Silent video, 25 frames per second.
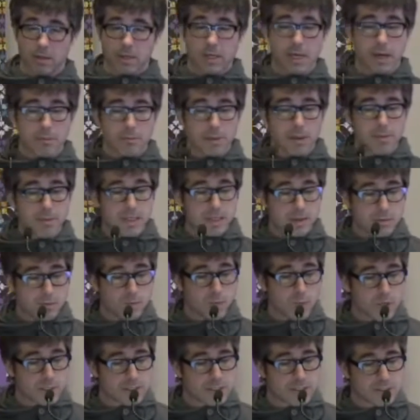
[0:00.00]
maybe
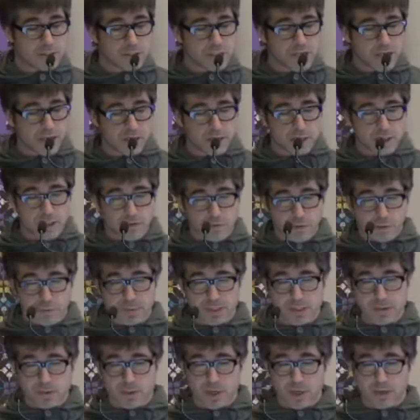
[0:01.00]
what's challenging for
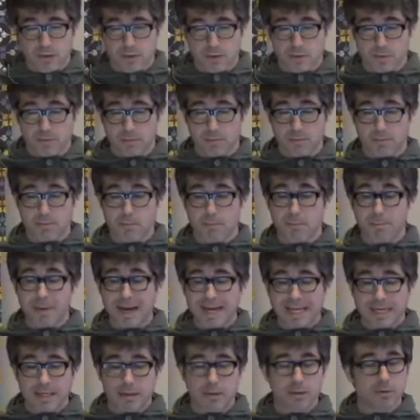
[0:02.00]
bit tracker
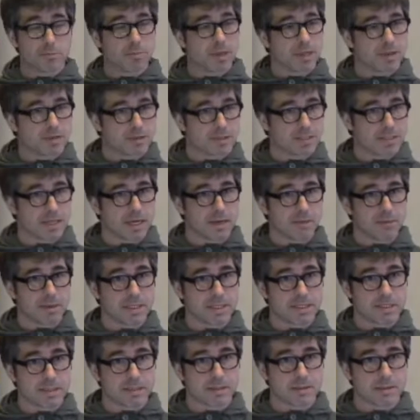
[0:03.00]
might not be the same
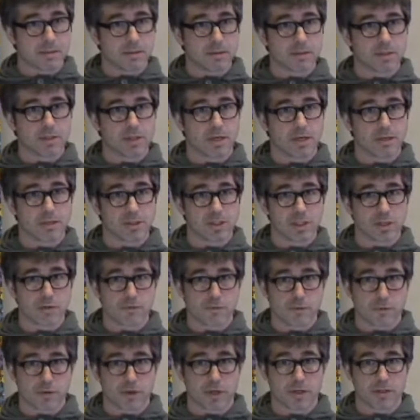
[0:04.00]
as challenging
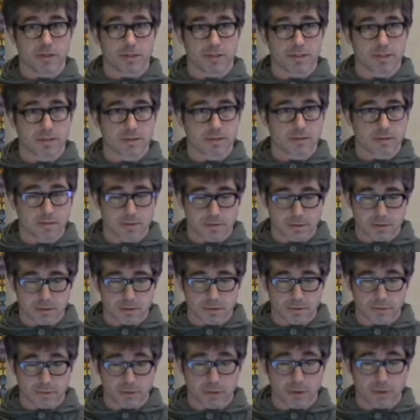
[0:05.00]
for us,
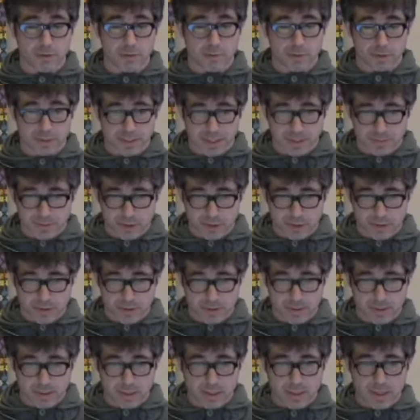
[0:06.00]
for our perception.
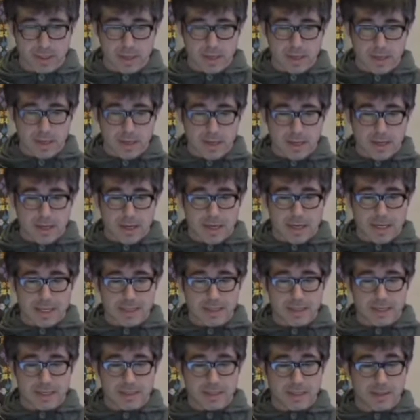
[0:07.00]

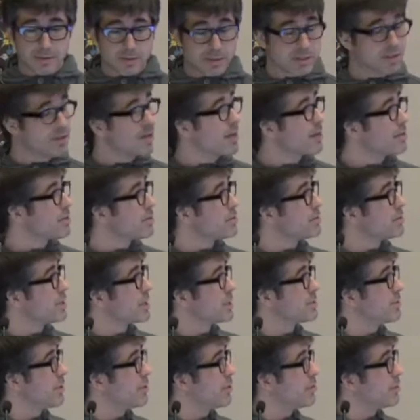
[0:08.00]
And here's another
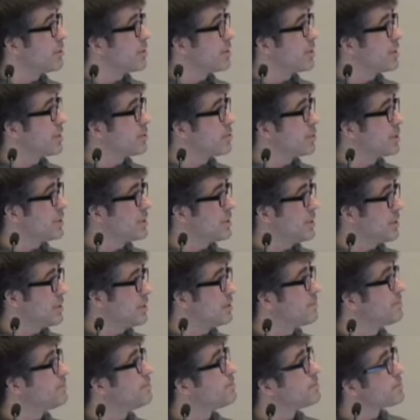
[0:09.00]
experiment that we
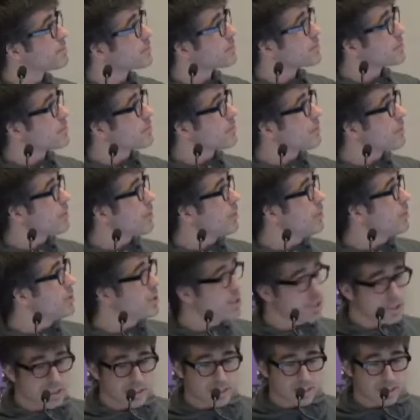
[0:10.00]
did,
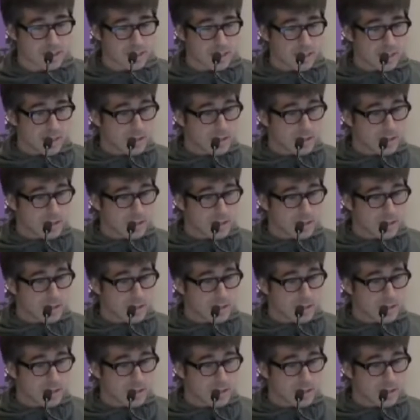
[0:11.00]
which is,